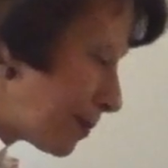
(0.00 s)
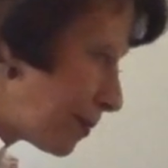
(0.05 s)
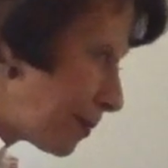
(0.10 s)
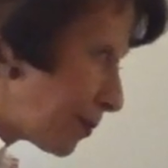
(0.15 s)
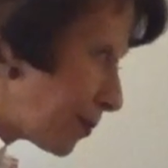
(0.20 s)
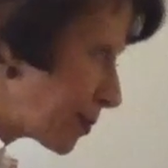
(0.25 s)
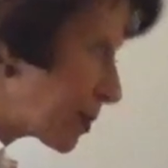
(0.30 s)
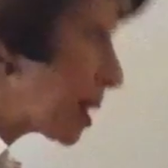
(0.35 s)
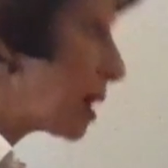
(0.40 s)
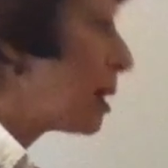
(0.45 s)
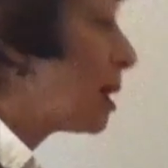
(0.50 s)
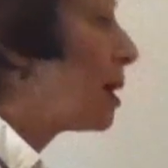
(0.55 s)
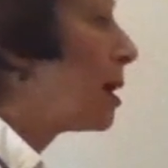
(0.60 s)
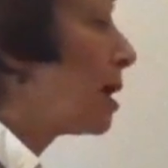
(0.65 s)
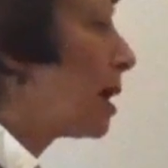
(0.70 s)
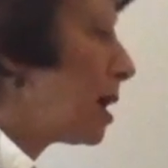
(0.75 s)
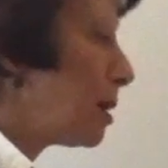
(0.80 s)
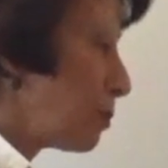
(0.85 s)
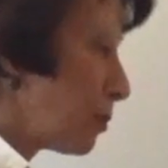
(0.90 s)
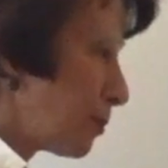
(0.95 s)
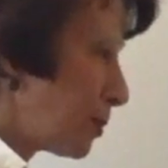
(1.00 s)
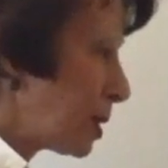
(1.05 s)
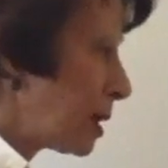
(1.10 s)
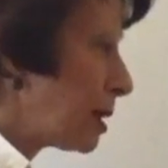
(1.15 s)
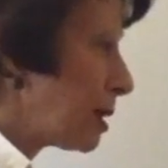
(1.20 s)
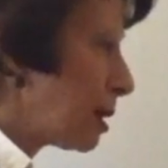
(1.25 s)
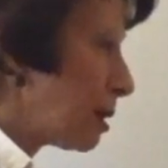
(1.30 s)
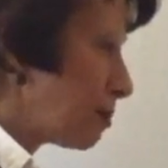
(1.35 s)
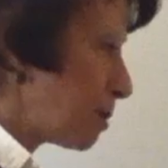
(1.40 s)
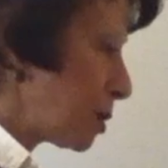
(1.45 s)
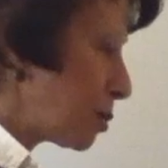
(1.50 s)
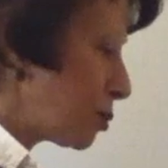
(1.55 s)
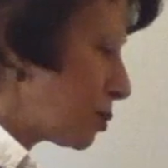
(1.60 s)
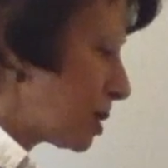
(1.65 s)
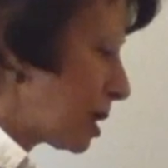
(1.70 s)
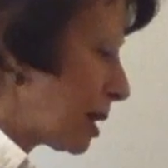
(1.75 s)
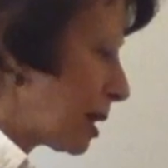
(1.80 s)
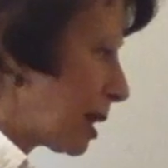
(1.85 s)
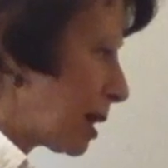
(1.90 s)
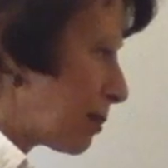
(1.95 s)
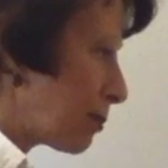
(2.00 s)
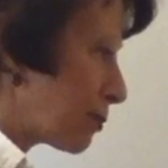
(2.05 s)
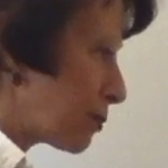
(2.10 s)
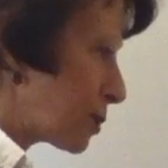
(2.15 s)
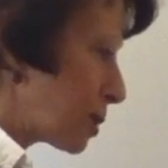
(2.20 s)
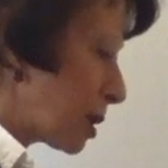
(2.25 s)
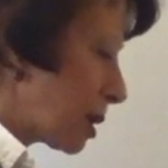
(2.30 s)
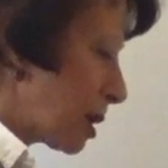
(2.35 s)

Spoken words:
and we feel a little bit to the left.